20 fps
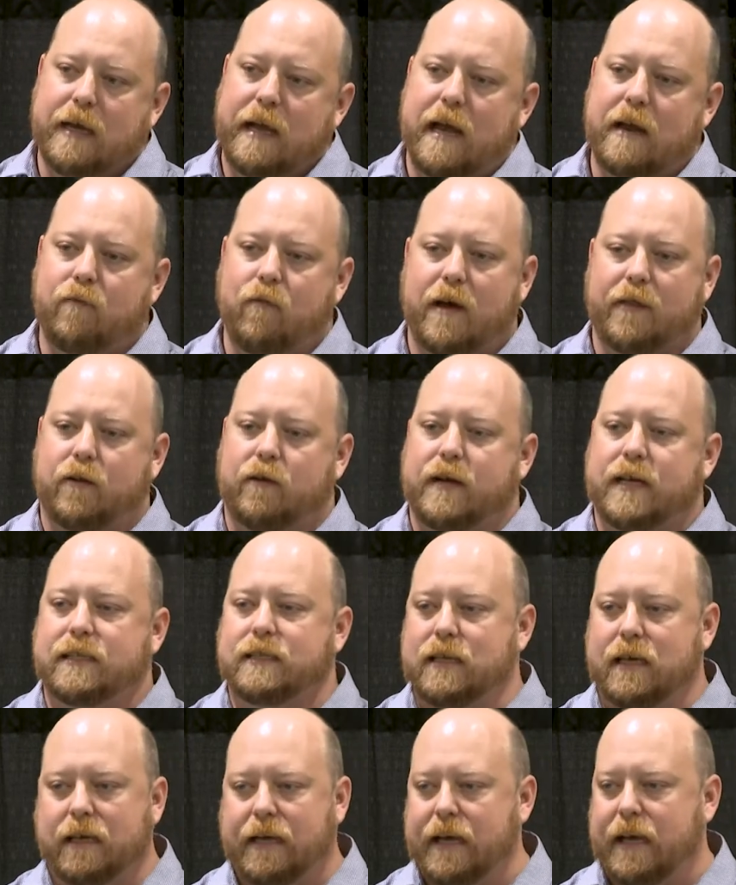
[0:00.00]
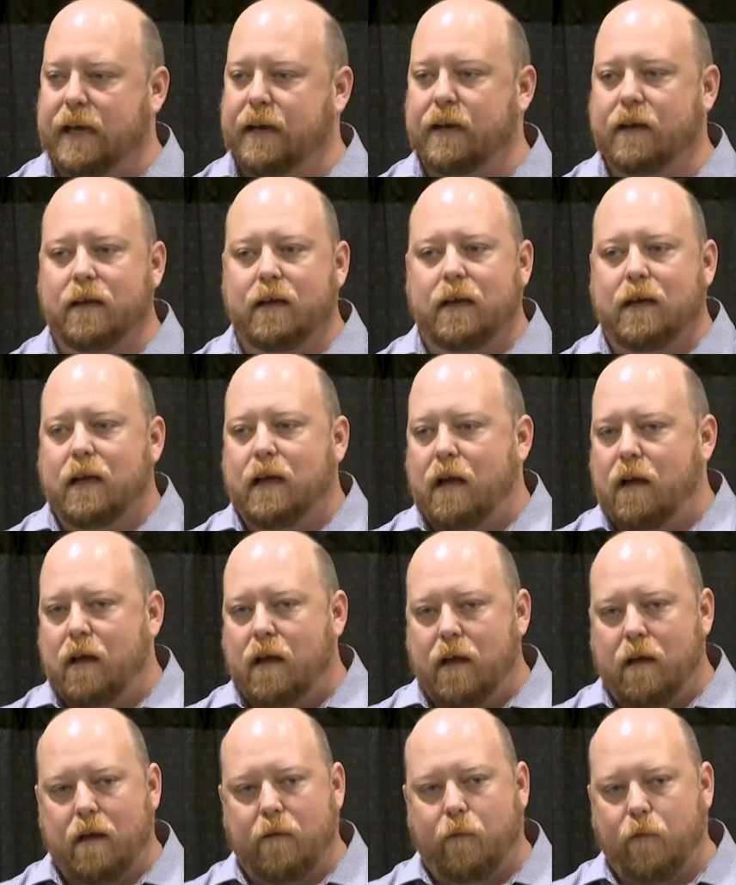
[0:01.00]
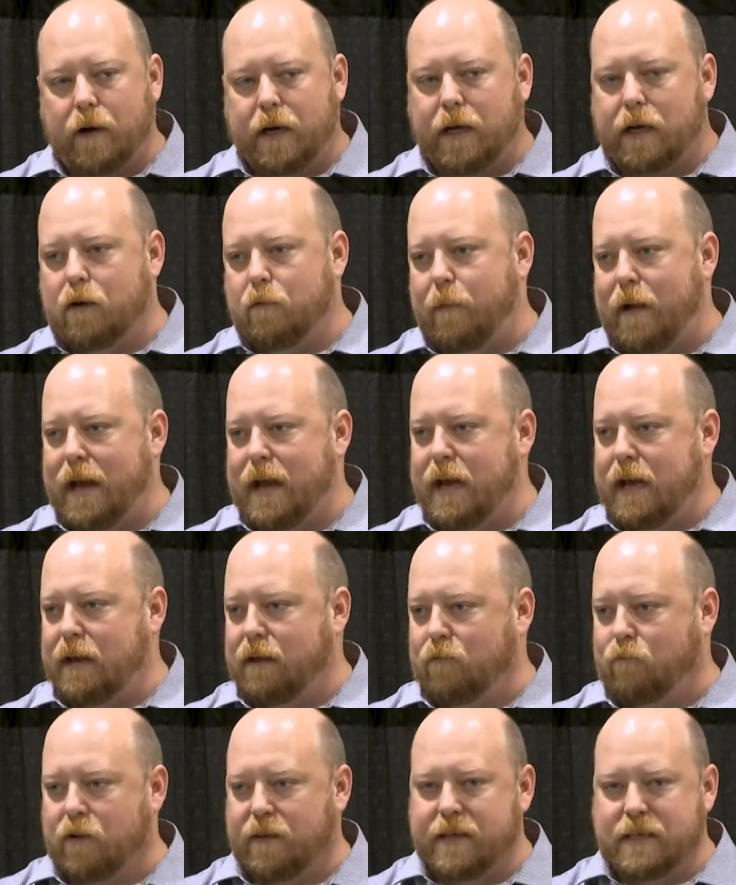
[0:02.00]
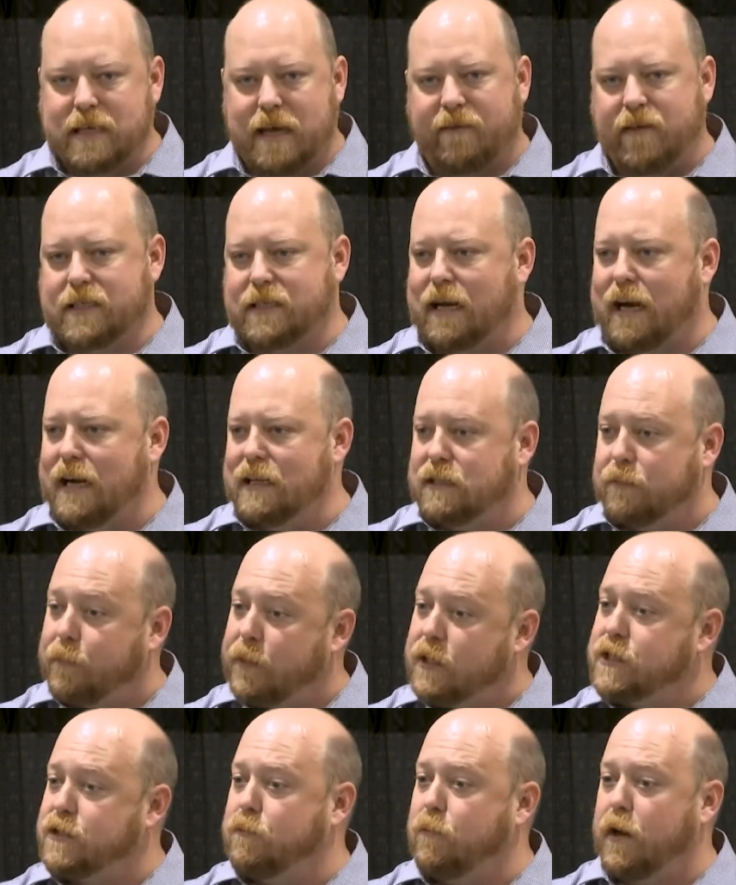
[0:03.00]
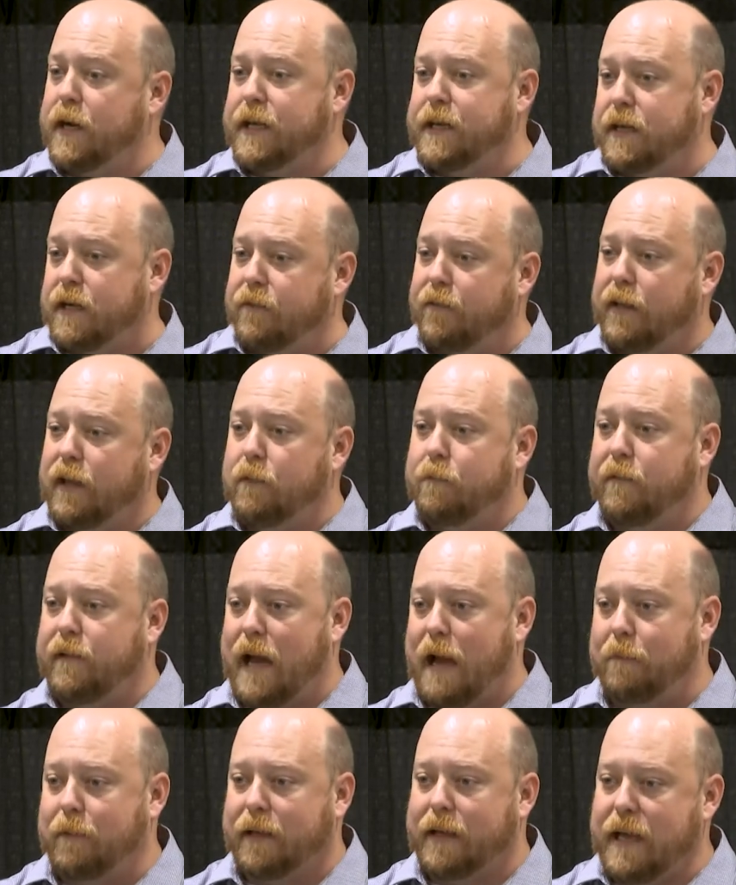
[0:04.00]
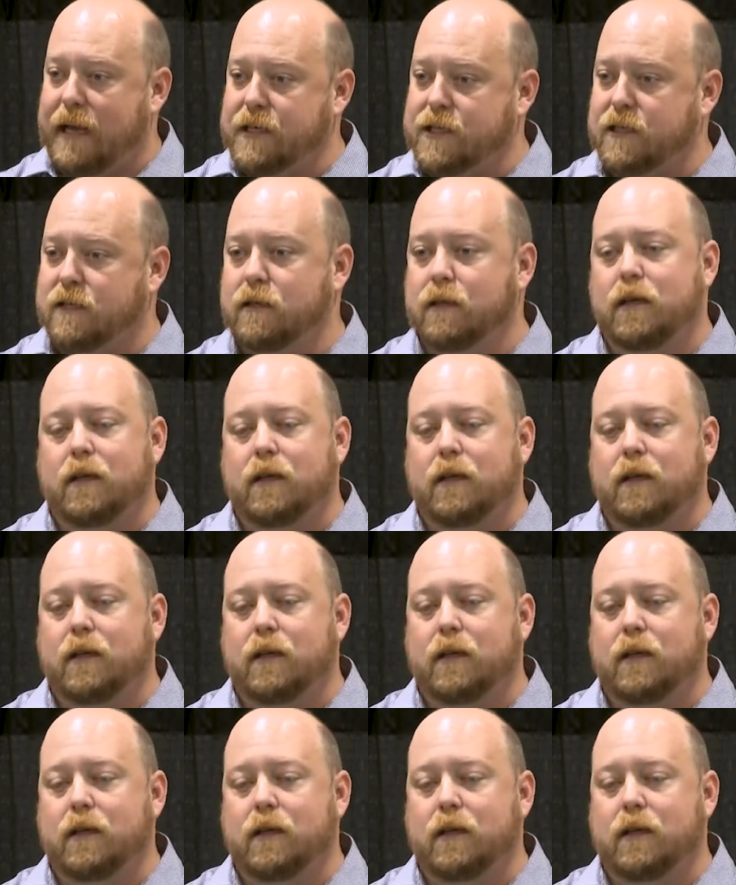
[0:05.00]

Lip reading: And whether it's, again, if we're going to go pay one of these FSIs a bunch of money to develop an application,